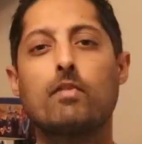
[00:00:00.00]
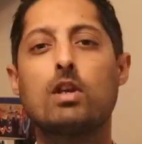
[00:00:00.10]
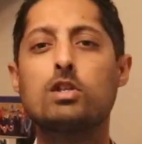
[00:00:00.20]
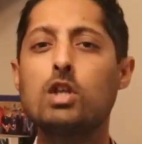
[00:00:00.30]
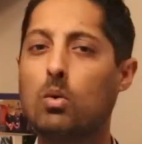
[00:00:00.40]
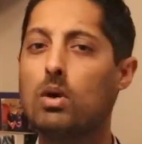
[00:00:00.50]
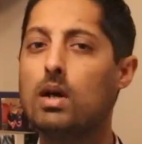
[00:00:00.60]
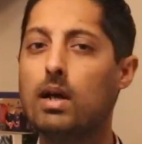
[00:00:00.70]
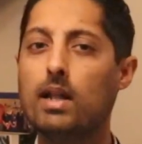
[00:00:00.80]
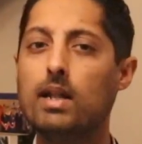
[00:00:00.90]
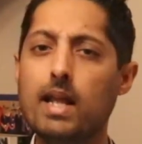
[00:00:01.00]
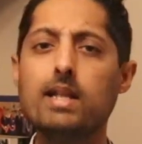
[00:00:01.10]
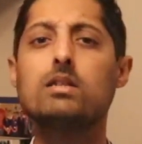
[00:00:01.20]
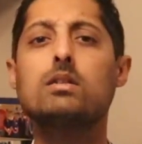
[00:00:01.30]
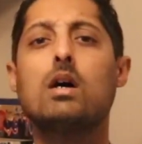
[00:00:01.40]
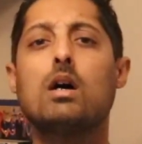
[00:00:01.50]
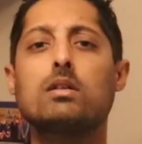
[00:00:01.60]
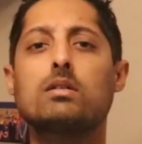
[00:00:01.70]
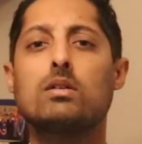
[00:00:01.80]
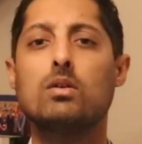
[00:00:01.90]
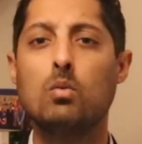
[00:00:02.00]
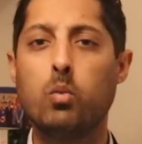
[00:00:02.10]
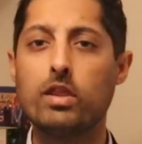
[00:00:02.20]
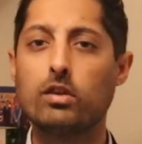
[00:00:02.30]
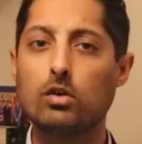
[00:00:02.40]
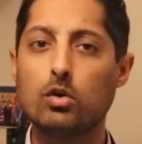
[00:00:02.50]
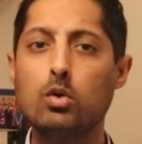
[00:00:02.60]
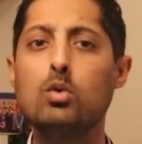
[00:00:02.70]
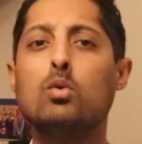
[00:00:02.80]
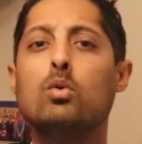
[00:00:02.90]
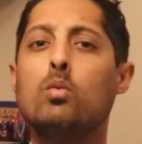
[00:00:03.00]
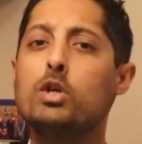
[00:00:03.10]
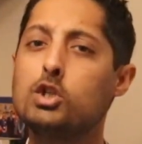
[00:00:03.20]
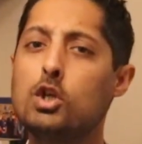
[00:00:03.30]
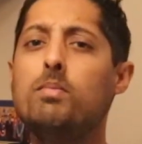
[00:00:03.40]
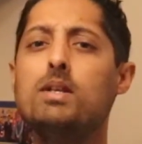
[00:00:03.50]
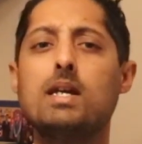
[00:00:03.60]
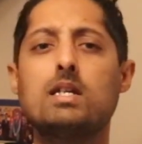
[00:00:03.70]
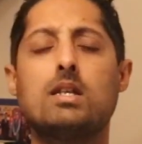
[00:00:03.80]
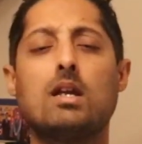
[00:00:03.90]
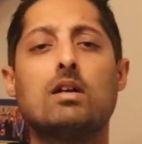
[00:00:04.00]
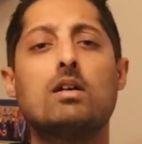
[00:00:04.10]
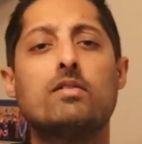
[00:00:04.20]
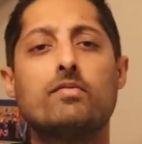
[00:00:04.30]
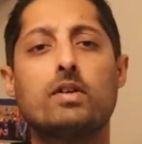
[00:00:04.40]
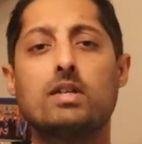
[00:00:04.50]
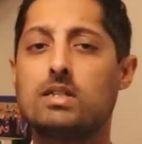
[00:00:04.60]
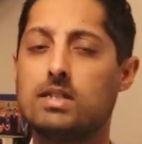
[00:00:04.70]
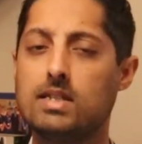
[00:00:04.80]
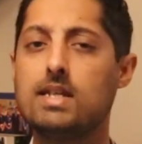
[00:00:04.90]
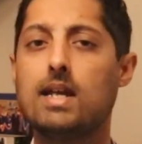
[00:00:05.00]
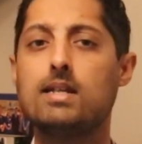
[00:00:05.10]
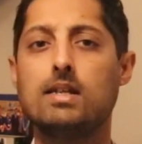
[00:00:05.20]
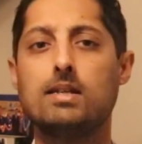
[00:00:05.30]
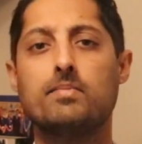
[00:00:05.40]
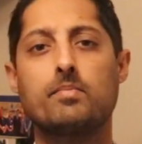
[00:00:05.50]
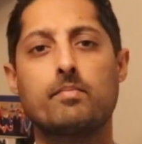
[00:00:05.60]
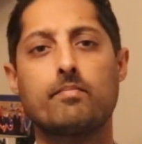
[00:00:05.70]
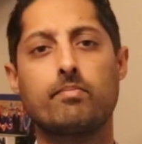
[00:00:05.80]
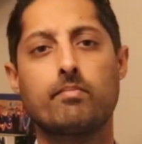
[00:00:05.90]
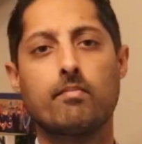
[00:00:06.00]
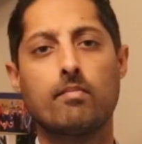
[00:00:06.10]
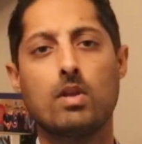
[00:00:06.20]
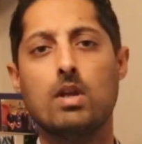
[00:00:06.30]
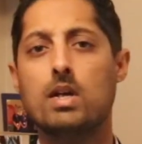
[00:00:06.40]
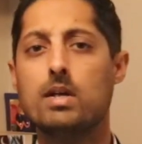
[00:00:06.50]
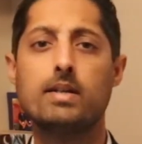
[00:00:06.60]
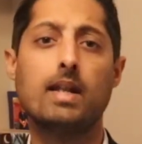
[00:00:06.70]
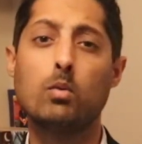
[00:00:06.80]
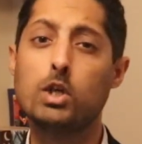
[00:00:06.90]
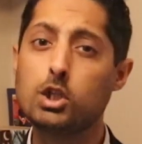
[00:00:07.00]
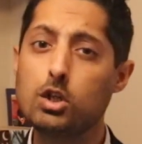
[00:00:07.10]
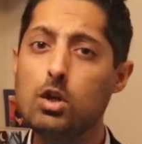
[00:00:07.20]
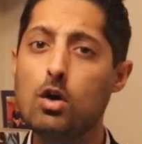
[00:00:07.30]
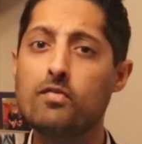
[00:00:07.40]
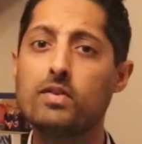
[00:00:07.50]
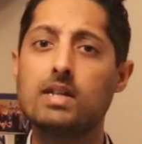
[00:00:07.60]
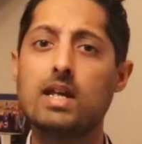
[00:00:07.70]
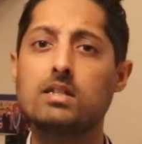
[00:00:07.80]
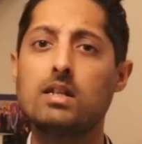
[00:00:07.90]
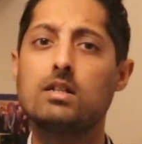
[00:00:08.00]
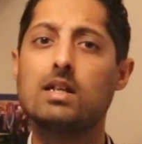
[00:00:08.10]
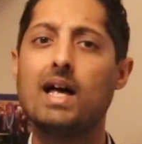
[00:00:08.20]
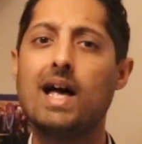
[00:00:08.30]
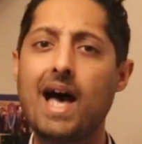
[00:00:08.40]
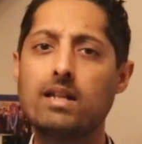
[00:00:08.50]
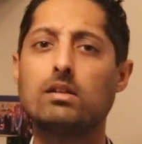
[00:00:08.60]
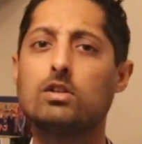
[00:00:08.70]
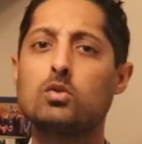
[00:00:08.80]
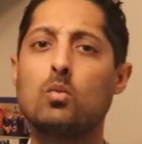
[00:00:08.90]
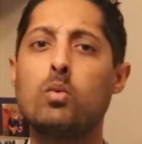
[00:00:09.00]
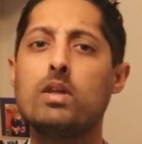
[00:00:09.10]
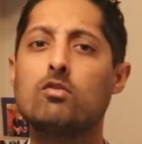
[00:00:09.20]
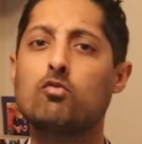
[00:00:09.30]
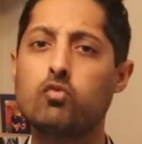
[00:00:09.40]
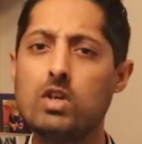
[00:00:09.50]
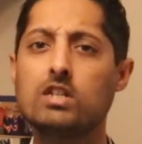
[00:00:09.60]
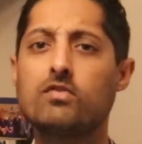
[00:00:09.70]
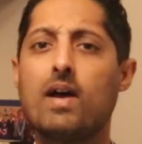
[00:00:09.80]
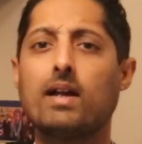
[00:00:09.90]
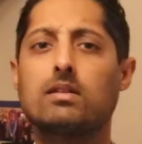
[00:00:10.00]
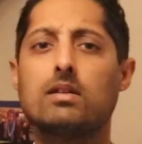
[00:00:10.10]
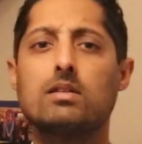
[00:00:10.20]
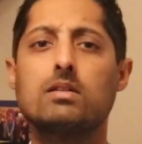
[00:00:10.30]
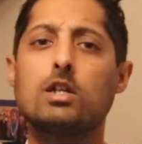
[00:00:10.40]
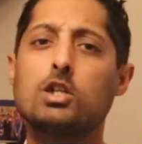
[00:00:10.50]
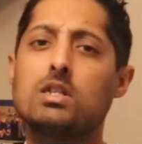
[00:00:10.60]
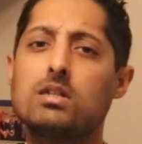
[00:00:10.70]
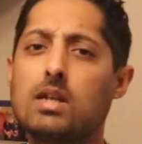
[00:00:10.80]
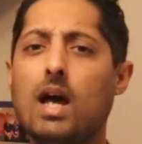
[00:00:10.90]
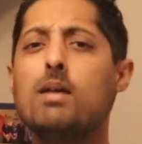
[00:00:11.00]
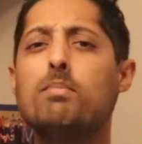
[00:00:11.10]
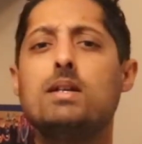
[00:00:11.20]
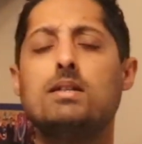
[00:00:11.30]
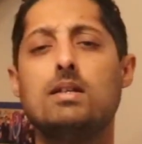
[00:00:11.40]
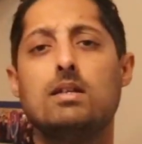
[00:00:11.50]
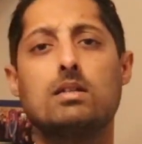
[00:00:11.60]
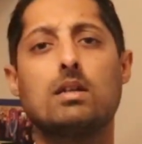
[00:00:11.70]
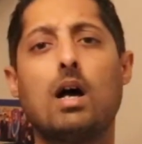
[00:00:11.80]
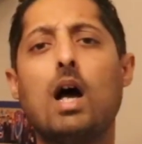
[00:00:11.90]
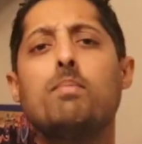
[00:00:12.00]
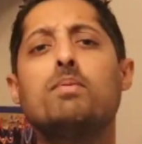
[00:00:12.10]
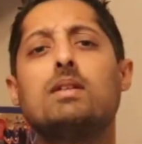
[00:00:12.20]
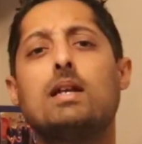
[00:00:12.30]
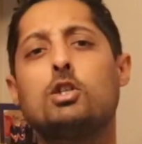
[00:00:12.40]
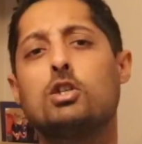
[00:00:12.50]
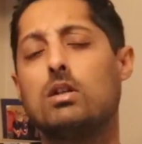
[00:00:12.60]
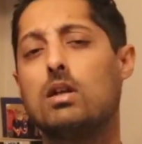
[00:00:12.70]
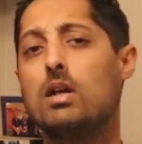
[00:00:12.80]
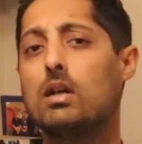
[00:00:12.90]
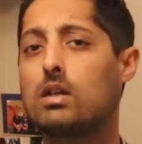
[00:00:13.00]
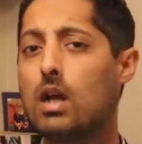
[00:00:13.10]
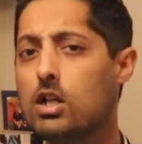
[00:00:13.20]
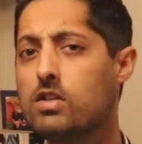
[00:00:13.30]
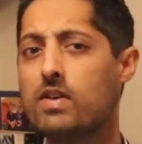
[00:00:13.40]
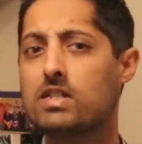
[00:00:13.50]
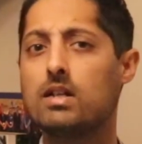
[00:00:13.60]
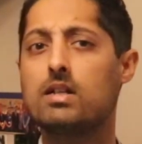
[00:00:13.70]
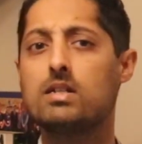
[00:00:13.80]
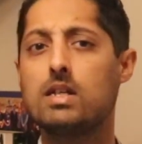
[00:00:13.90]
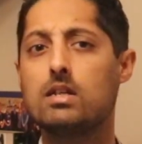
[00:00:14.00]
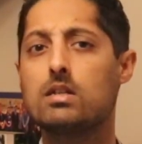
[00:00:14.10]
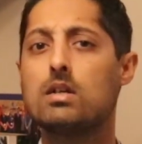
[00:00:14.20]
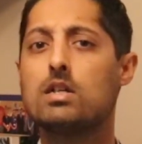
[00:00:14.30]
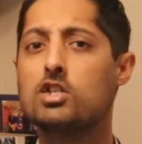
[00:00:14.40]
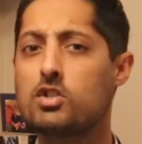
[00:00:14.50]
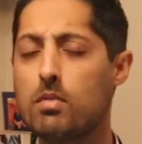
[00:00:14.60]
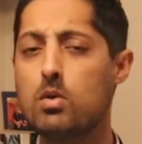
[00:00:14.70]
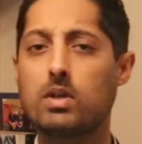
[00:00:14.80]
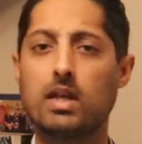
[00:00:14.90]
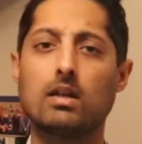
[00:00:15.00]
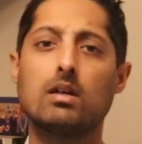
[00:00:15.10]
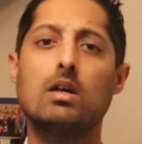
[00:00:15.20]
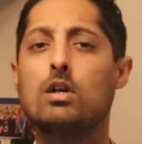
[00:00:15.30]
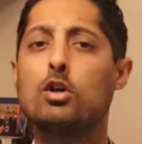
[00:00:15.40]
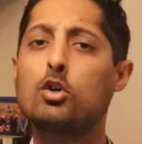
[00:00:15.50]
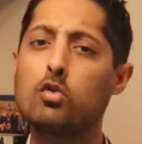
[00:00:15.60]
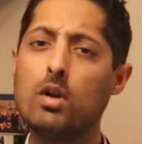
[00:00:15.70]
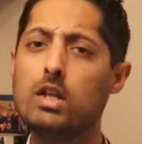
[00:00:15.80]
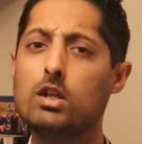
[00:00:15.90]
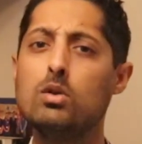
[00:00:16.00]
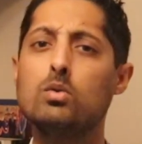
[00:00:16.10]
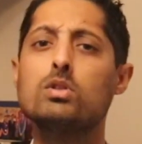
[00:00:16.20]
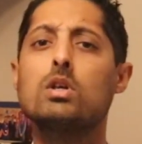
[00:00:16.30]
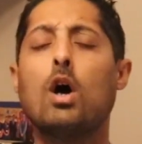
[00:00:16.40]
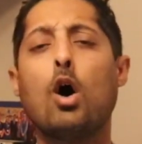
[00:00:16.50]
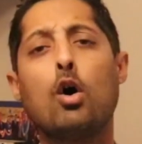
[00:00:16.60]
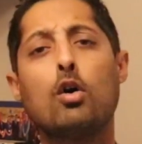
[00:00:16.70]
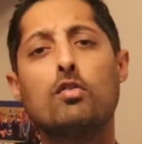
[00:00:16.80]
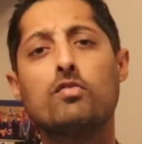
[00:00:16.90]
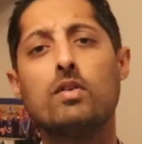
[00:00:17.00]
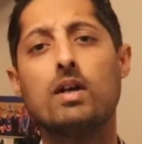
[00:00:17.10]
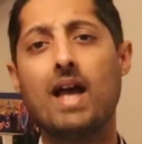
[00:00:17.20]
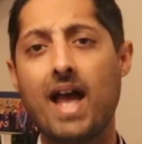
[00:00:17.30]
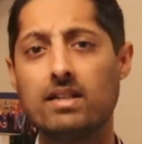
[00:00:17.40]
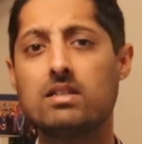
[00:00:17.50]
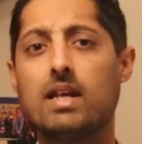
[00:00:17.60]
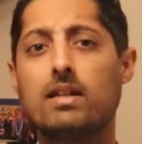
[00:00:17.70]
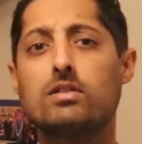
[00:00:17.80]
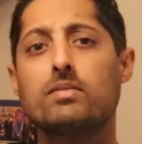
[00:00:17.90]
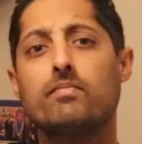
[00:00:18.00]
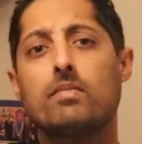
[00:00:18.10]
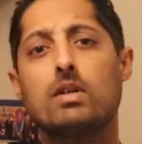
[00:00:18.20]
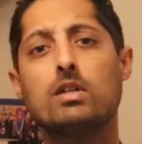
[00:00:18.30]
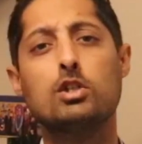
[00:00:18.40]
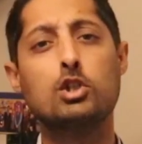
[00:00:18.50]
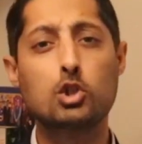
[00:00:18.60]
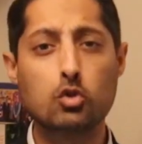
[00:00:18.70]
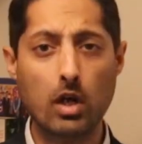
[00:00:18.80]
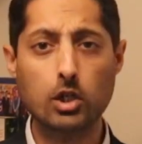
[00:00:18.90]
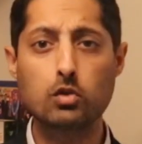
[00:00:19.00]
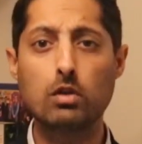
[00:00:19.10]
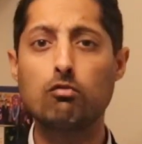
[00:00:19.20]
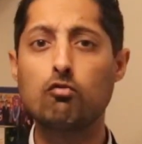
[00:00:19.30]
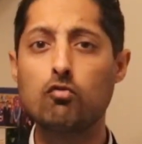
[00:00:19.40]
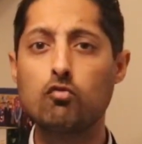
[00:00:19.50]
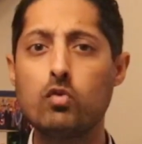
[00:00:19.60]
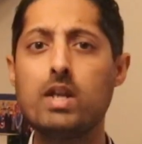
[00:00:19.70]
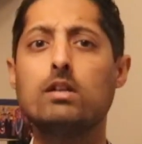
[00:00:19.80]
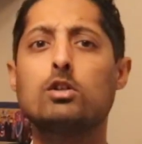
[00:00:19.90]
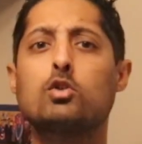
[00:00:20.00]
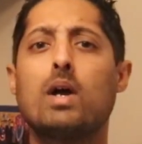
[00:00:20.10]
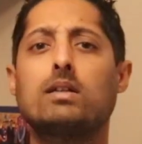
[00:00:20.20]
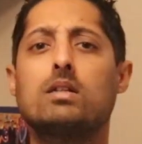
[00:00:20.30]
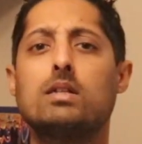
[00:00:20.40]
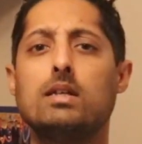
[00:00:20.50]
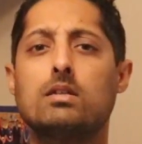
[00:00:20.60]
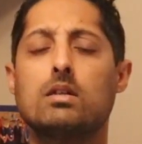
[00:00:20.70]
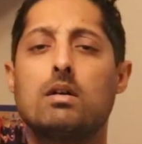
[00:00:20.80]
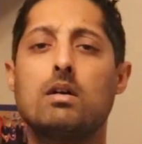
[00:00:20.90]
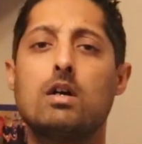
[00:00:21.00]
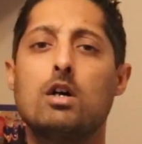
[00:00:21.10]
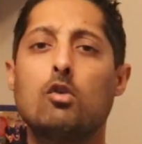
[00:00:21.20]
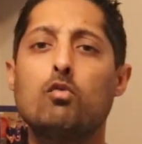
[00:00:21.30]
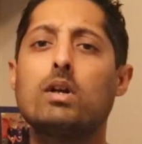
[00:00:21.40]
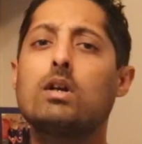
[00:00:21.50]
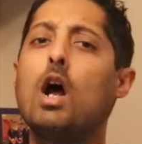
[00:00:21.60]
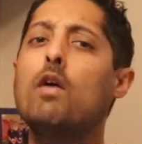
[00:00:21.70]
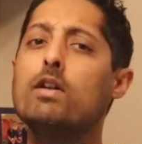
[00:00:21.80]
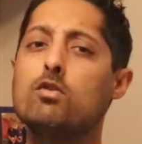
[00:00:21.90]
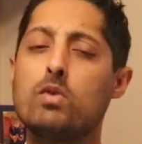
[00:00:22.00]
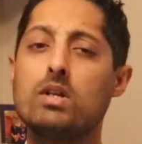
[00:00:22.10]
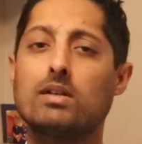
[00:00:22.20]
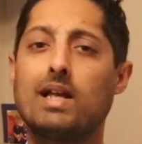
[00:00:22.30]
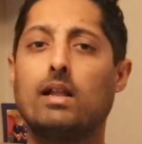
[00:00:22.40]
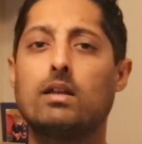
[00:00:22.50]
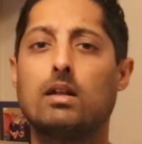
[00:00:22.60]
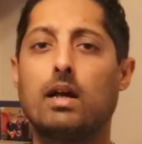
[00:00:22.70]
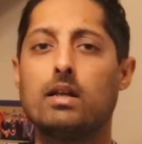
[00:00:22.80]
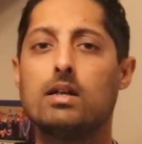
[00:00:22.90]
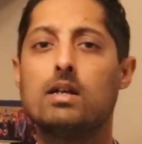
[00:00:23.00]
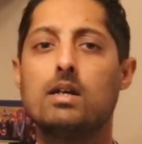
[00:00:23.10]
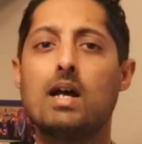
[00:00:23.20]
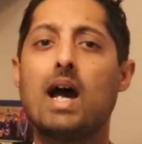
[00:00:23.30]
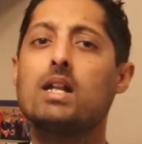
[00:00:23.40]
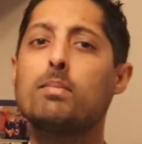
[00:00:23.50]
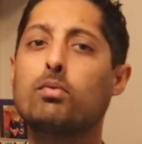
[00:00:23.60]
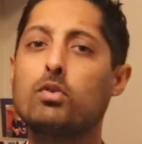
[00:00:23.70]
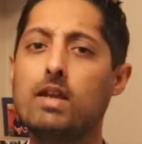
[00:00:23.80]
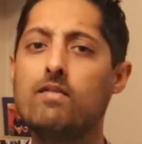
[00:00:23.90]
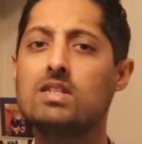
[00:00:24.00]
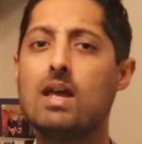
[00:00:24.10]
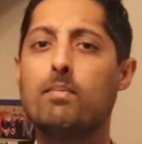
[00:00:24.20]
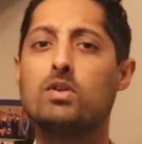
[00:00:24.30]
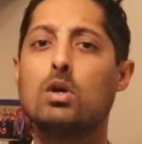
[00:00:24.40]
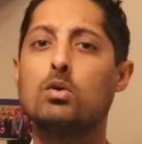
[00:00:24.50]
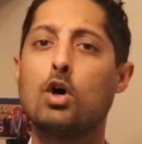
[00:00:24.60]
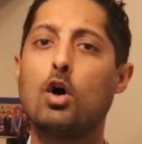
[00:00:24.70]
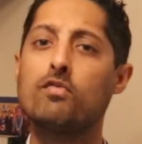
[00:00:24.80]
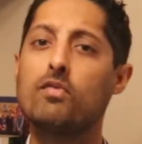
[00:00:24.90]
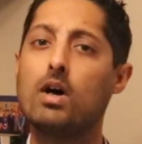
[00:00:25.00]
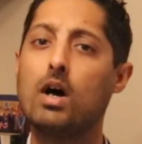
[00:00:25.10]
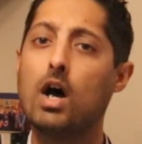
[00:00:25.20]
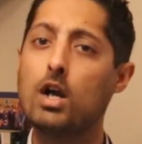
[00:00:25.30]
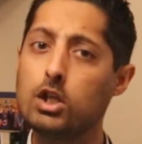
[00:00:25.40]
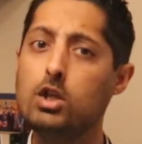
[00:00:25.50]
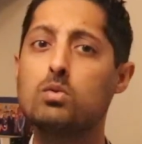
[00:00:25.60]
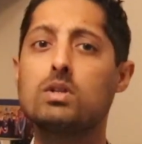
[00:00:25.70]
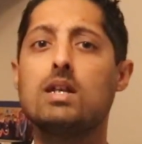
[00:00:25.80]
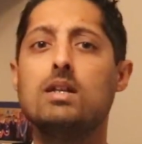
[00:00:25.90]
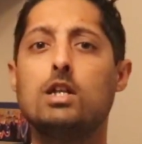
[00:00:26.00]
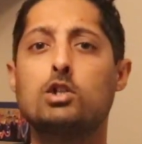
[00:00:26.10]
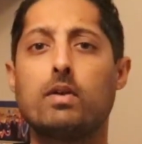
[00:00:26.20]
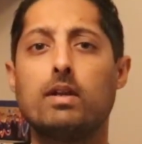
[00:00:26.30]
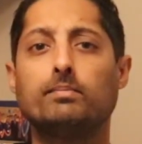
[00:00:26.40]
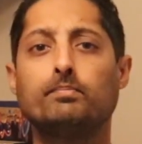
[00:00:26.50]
So let's start with who we should be testing for CKD. Now, we should offer testing to adults with risk factors such as diabetes, hypertension, cardiovascular disease, smoking, chronic use of NSAIDs, structural renal tract disease, recurrent renal calculi, and a previous episode of acute kidney injury.